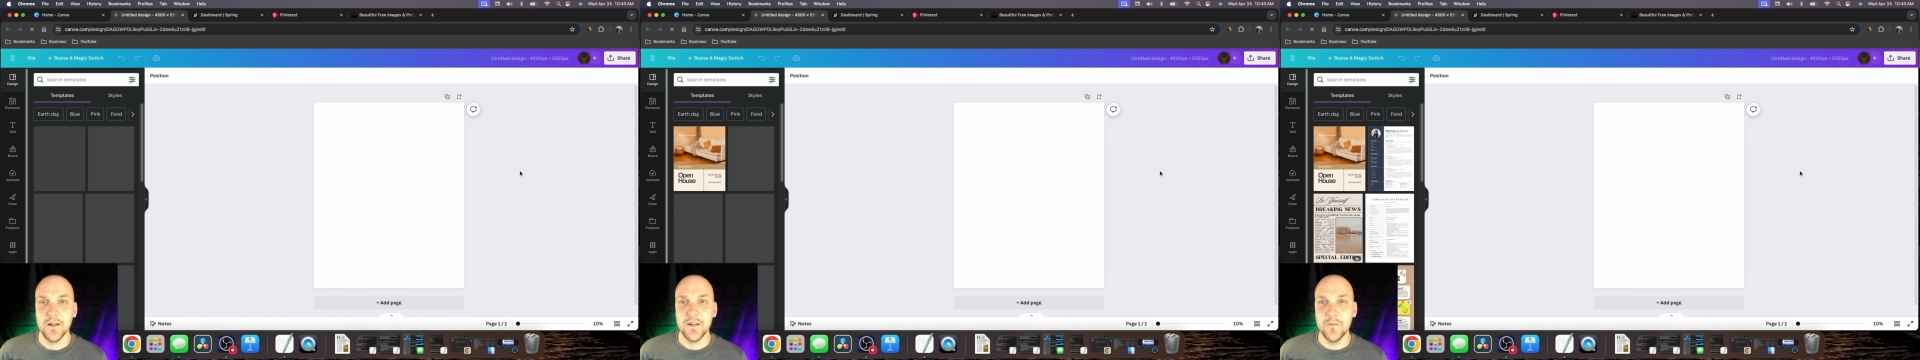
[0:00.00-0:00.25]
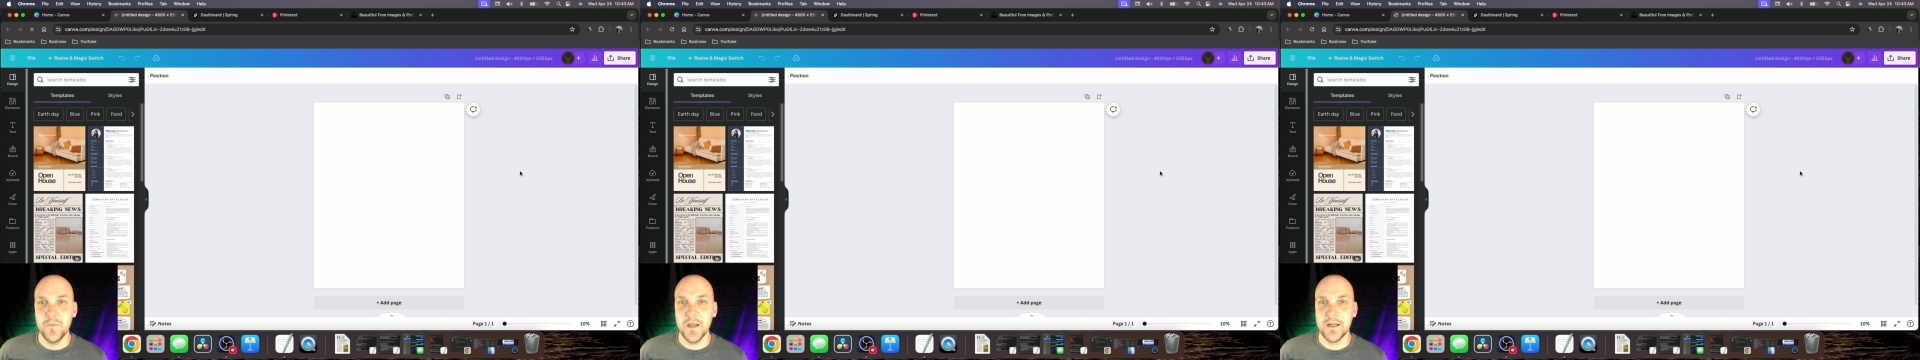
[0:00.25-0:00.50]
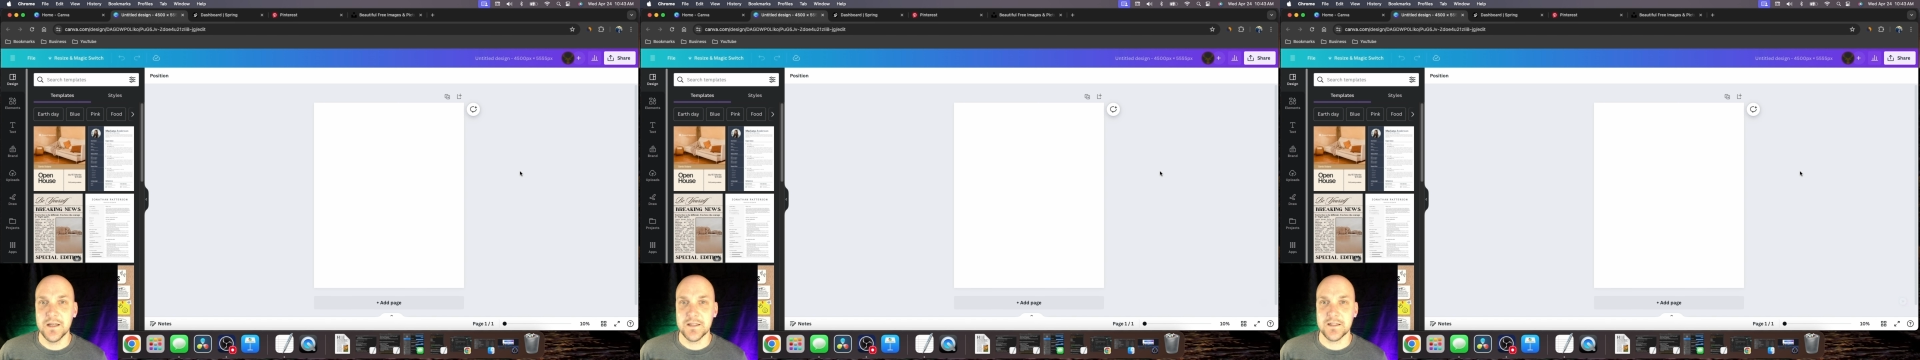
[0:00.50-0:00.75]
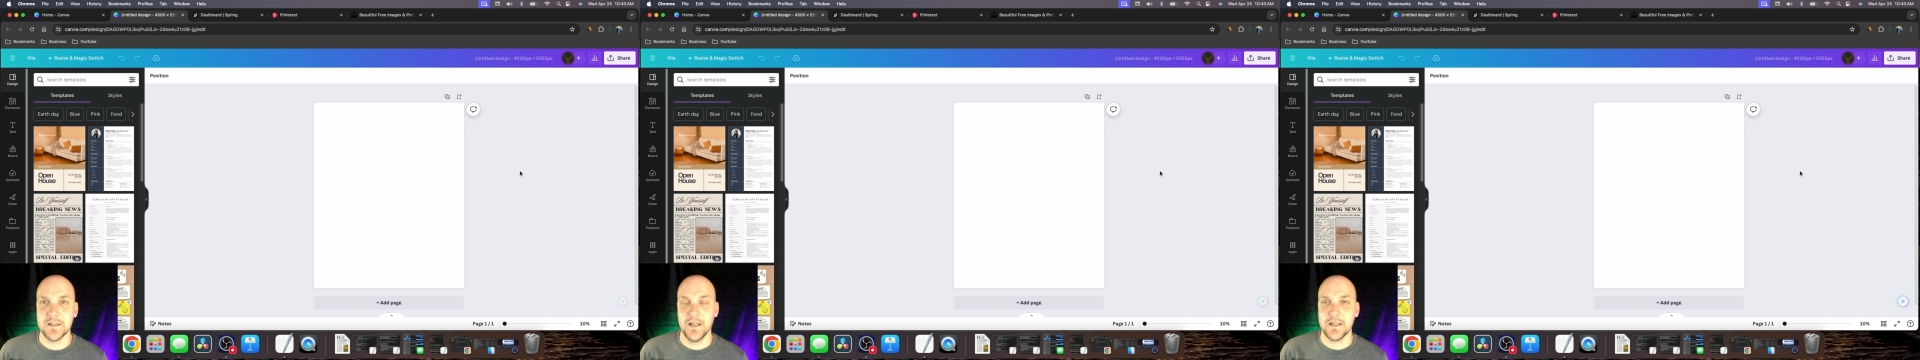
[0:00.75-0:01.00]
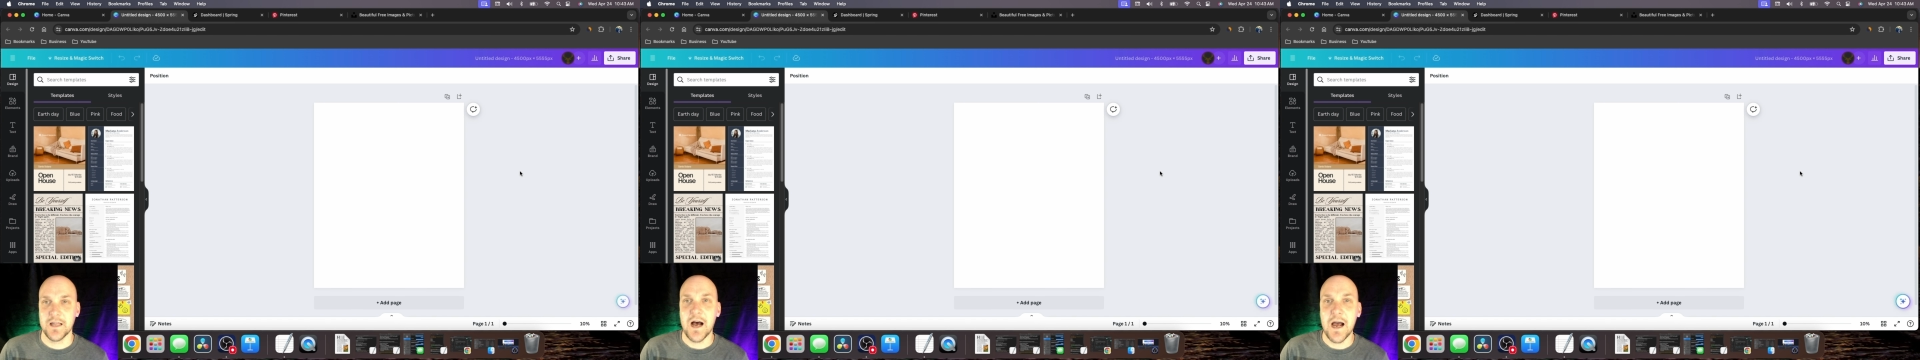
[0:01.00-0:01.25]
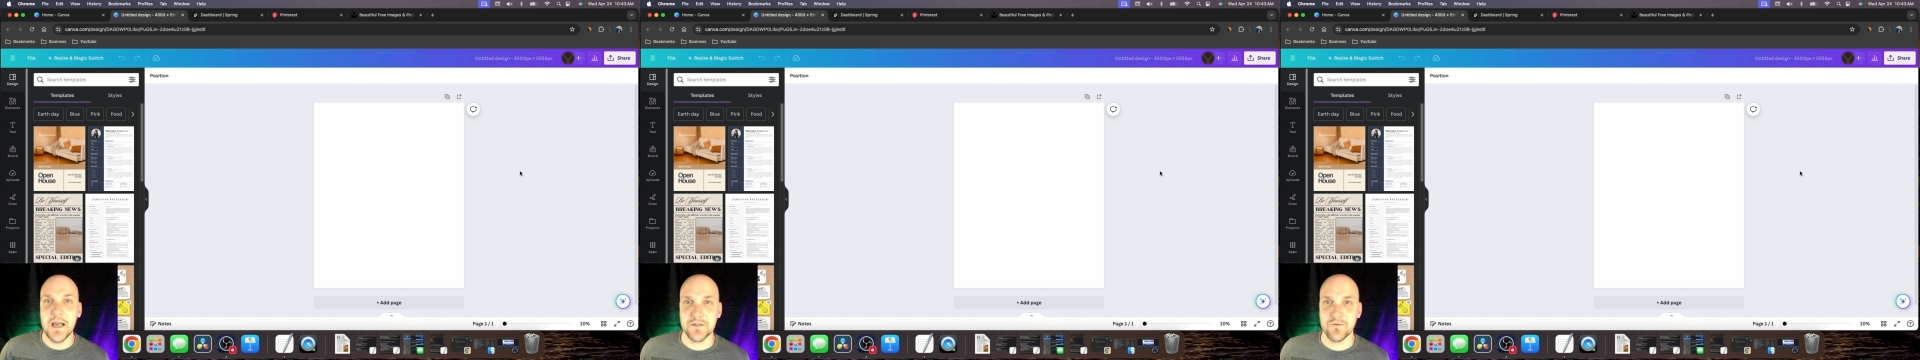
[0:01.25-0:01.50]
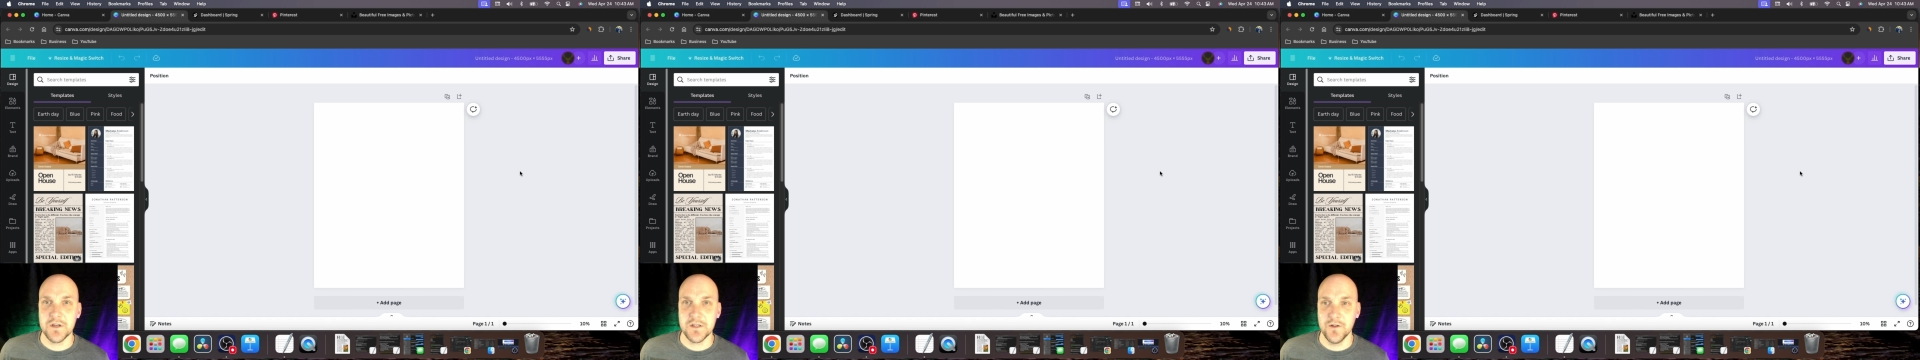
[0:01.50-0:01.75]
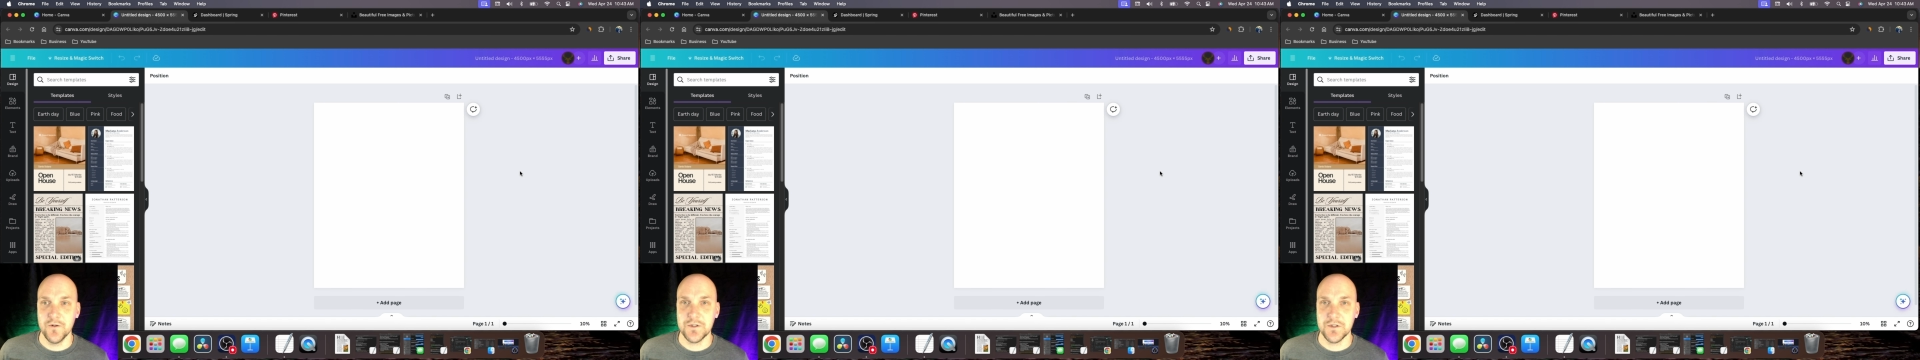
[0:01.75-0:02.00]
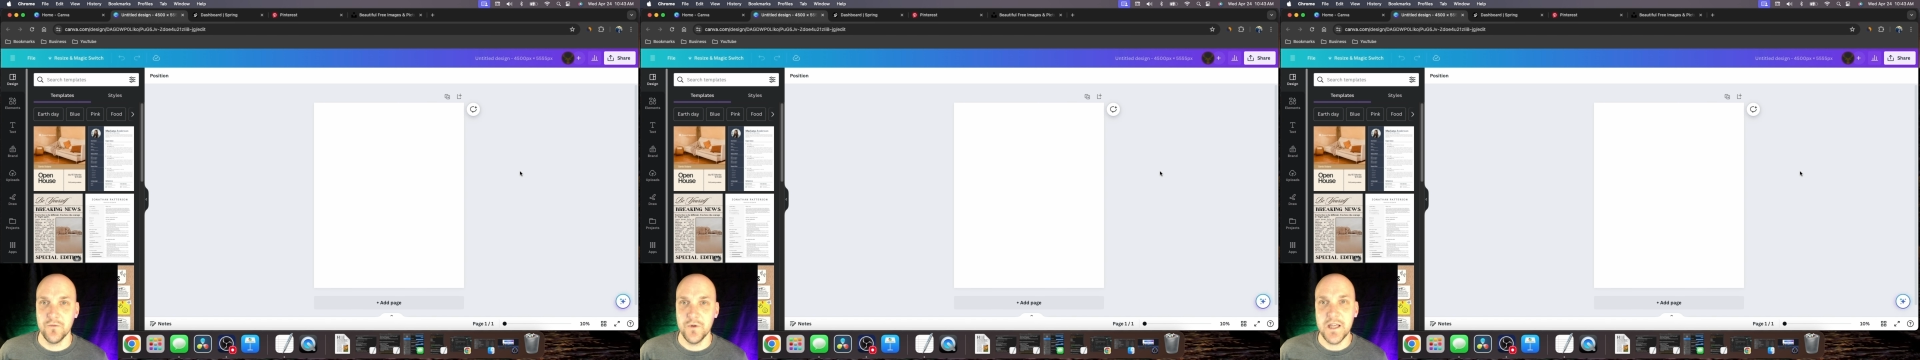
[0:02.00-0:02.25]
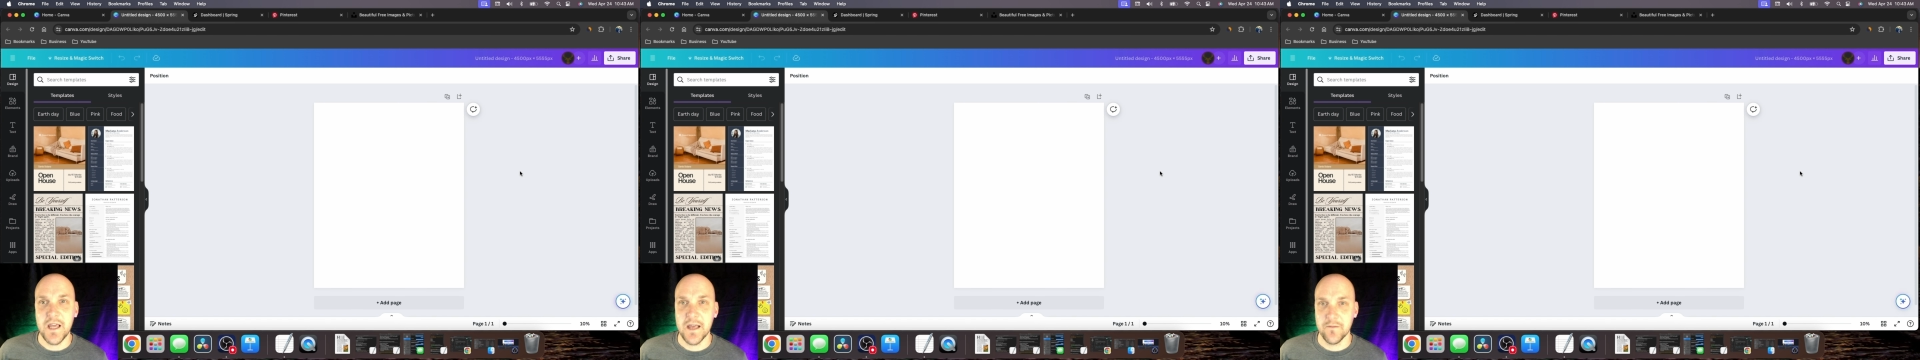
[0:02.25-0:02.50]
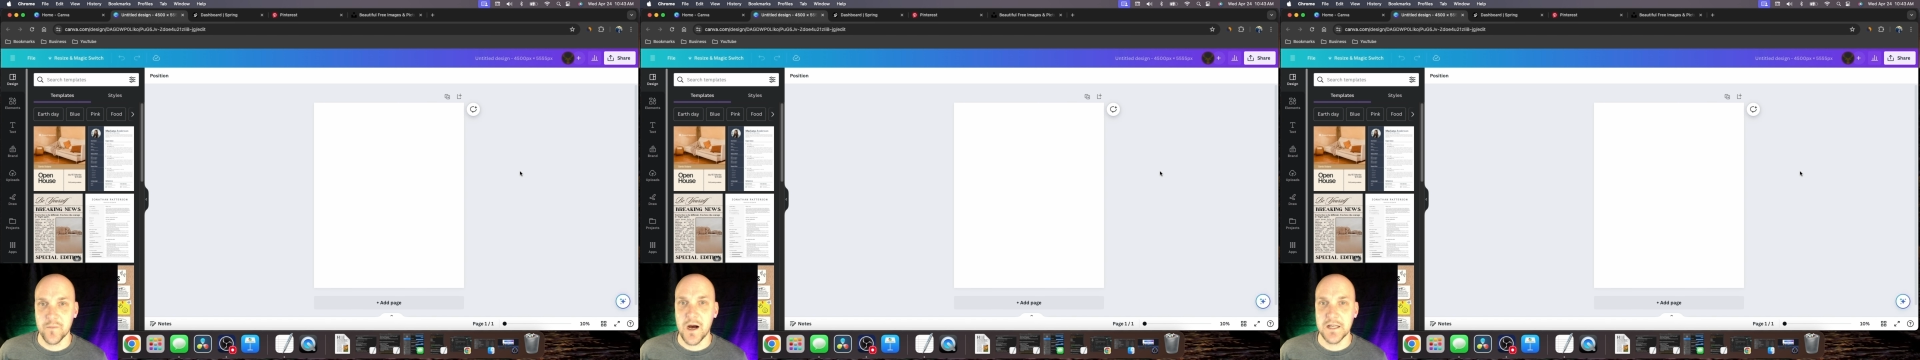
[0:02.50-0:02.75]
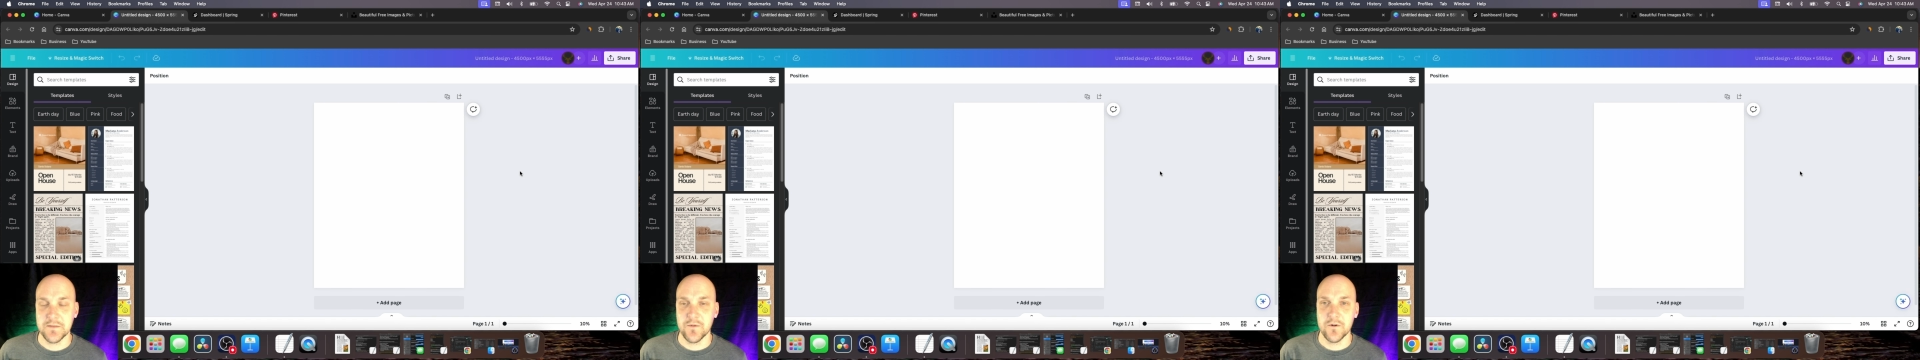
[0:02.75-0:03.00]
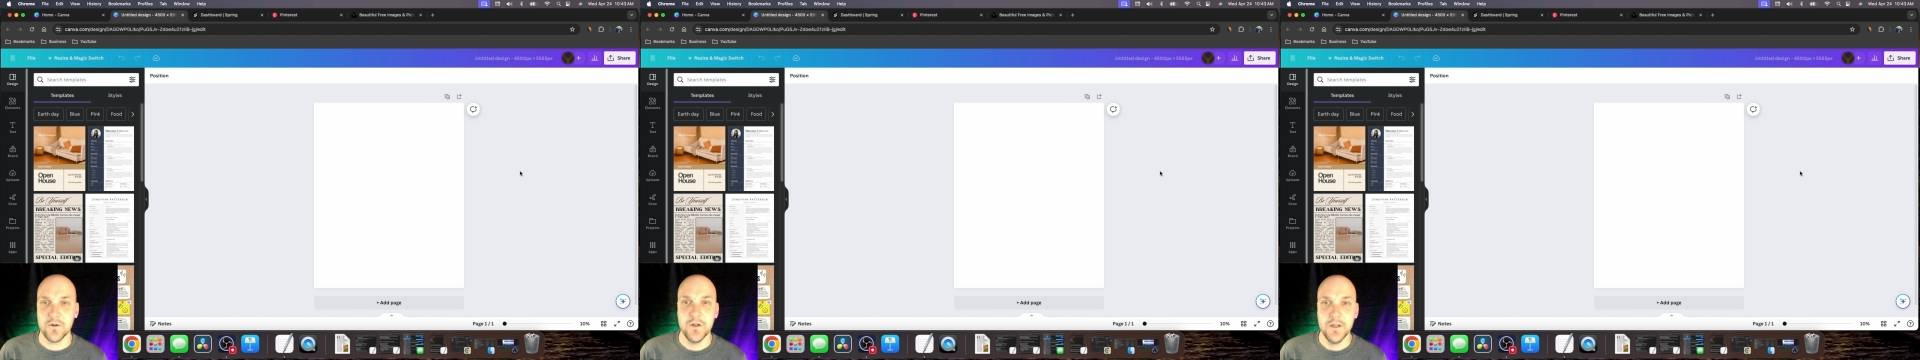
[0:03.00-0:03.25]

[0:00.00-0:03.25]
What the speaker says: the biggest, like the highest resolution we can possible.